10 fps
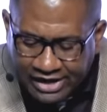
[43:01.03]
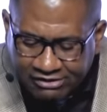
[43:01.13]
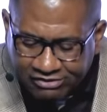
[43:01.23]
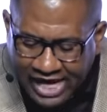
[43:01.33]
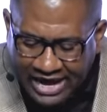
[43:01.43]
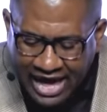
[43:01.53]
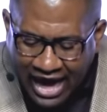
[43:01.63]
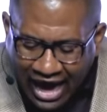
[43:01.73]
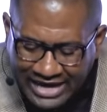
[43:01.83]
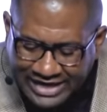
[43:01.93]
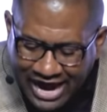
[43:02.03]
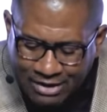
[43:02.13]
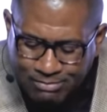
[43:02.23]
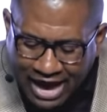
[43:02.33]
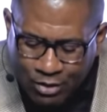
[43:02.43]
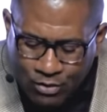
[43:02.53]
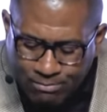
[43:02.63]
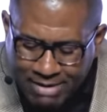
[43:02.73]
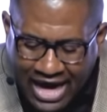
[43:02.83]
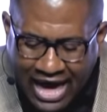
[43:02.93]
looks like, I came by to
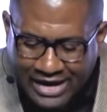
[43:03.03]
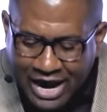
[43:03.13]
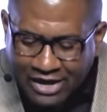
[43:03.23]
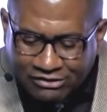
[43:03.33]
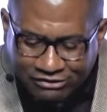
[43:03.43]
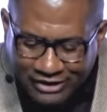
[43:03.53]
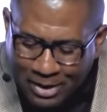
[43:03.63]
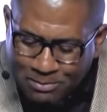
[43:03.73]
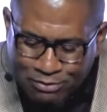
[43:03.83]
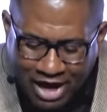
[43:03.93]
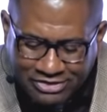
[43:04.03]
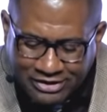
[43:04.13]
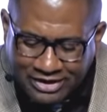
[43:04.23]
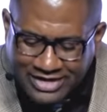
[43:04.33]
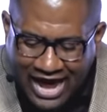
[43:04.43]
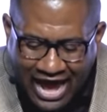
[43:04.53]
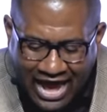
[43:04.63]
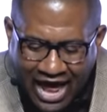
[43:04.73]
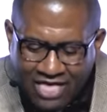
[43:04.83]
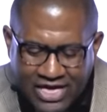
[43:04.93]
remind some brother
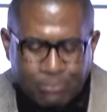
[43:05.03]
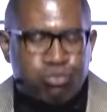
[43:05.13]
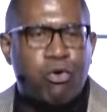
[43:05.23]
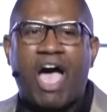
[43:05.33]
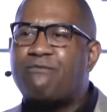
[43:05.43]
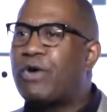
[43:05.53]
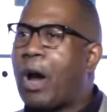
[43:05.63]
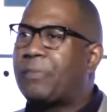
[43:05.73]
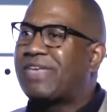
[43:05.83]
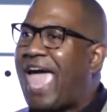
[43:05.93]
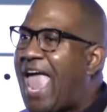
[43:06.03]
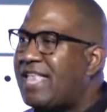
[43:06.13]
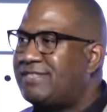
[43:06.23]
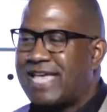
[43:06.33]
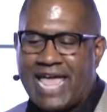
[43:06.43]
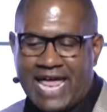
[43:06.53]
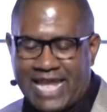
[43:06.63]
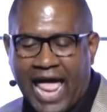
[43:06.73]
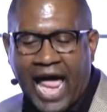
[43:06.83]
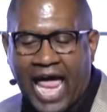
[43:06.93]
today that Proverbs
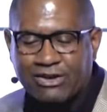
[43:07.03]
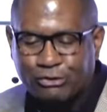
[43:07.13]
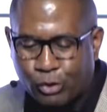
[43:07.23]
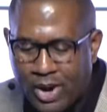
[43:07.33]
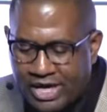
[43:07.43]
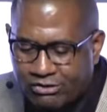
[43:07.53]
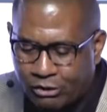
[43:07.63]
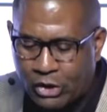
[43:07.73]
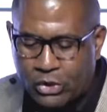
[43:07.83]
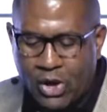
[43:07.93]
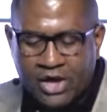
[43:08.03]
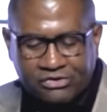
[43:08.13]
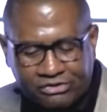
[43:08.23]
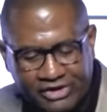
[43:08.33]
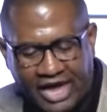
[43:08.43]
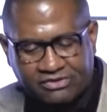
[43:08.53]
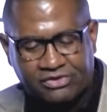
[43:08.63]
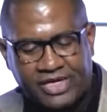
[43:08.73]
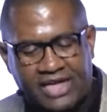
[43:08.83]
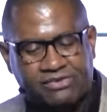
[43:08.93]
18 and 22
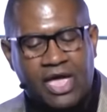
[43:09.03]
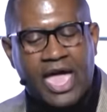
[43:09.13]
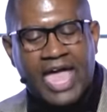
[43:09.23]
says this: